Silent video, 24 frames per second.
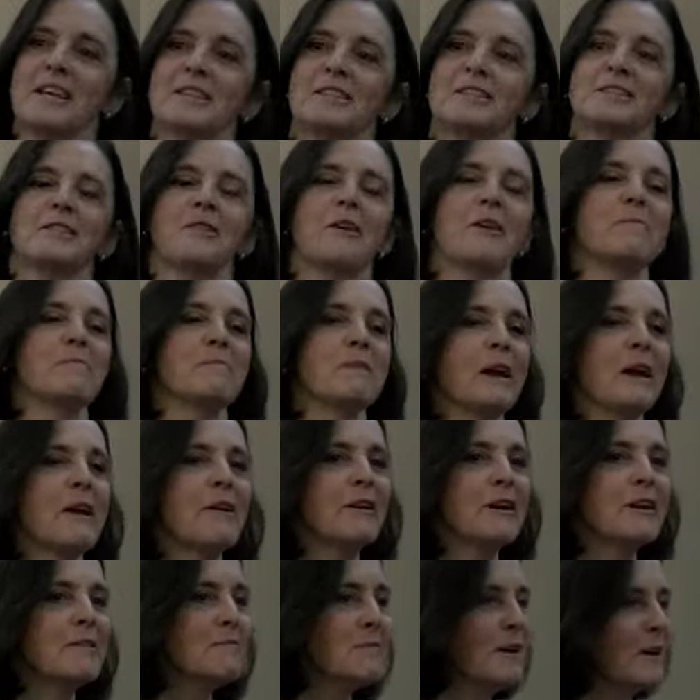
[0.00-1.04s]
So I
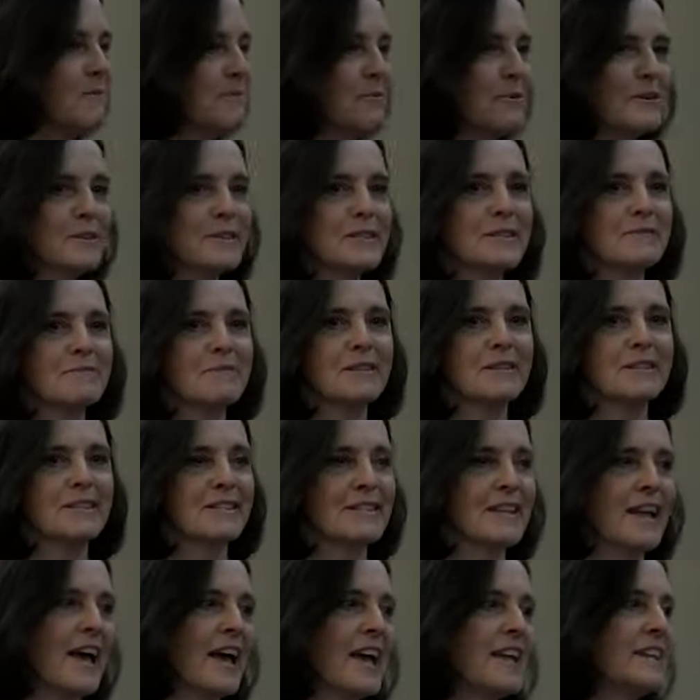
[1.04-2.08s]
married my principal's
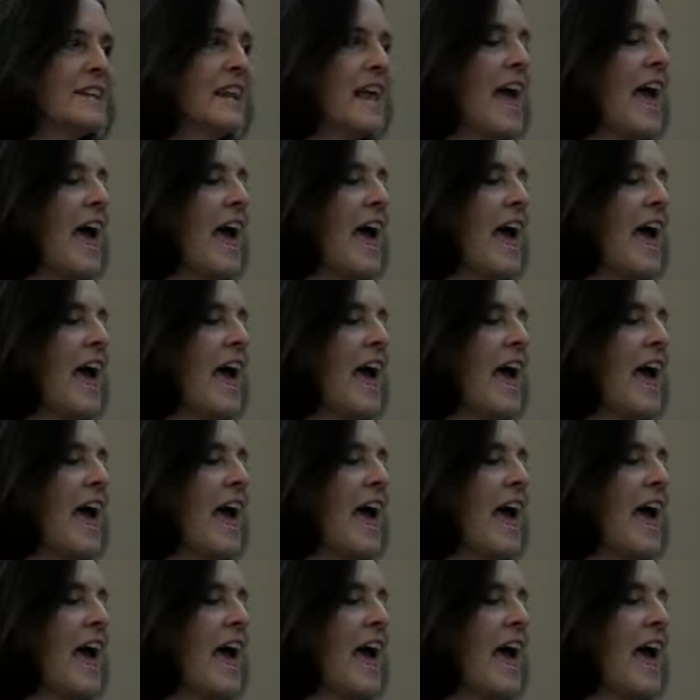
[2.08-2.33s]
son,